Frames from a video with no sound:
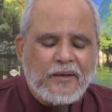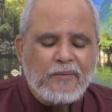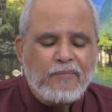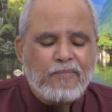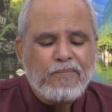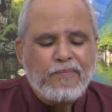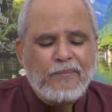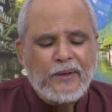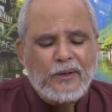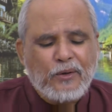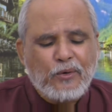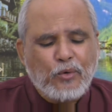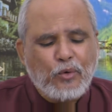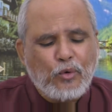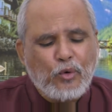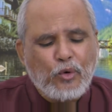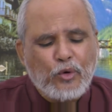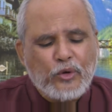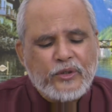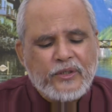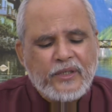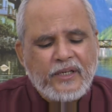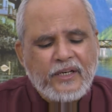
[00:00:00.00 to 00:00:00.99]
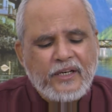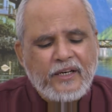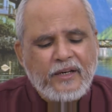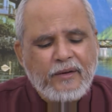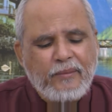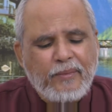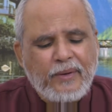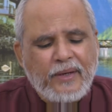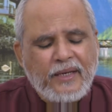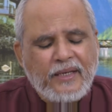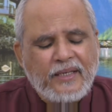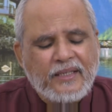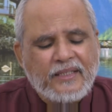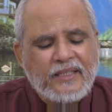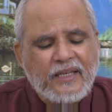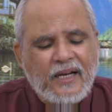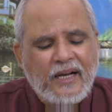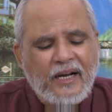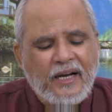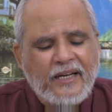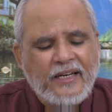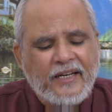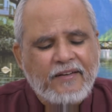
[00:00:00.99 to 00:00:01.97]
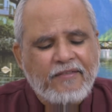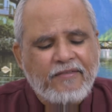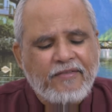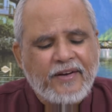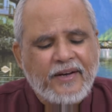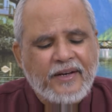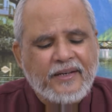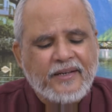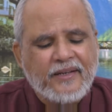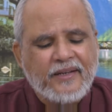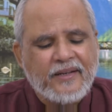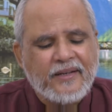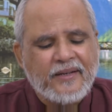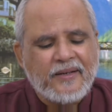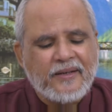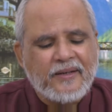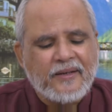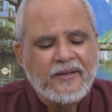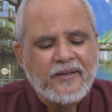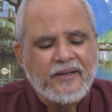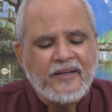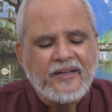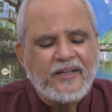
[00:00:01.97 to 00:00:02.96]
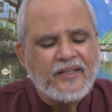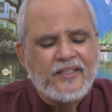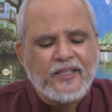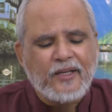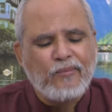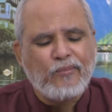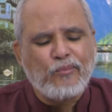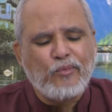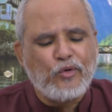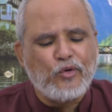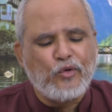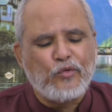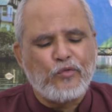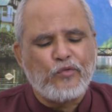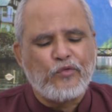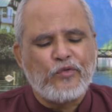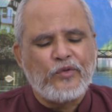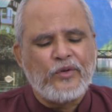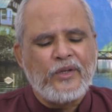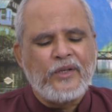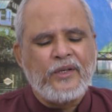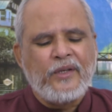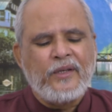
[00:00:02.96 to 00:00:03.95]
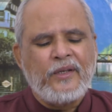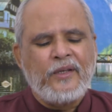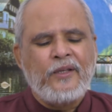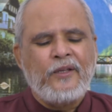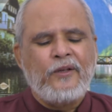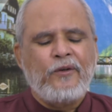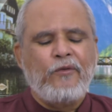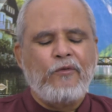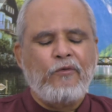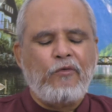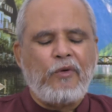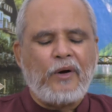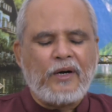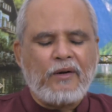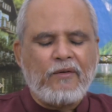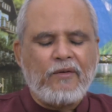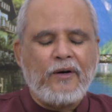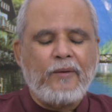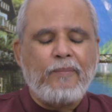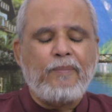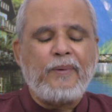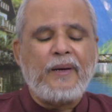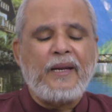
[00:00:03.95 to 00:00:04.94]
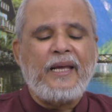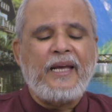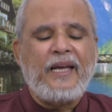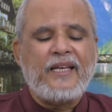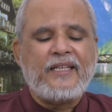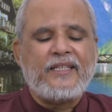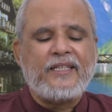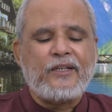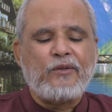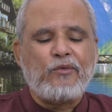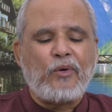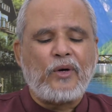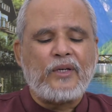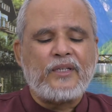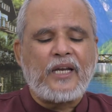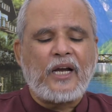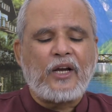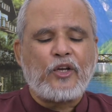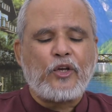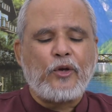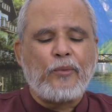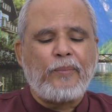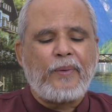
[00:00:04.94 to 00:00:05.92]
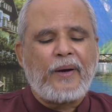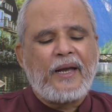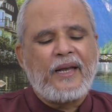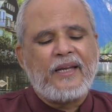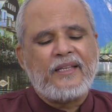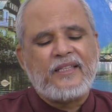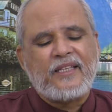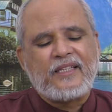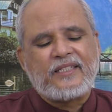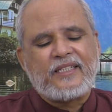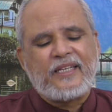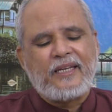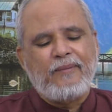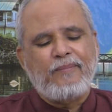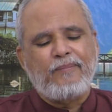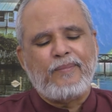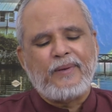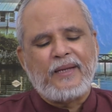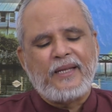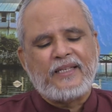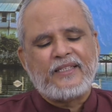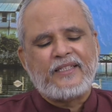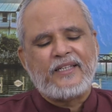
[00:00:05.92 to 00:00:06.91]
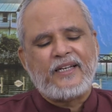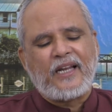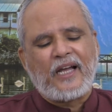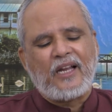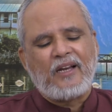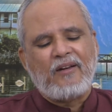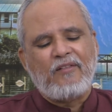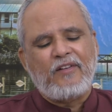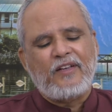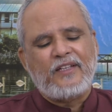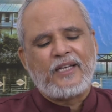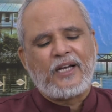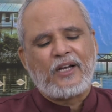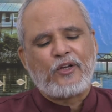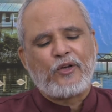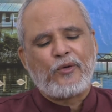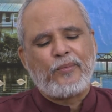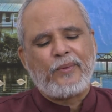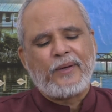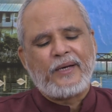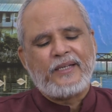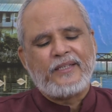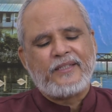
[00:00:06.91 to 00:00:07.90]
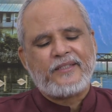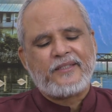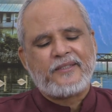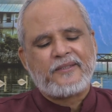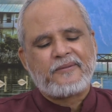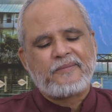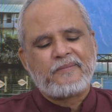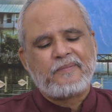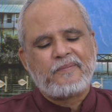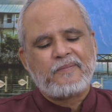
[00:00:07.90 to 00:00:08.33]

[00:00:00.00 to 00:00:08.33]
But ocean remains unaffected. It doesn't move. Whatever place it was occupying, the same place it always occupies.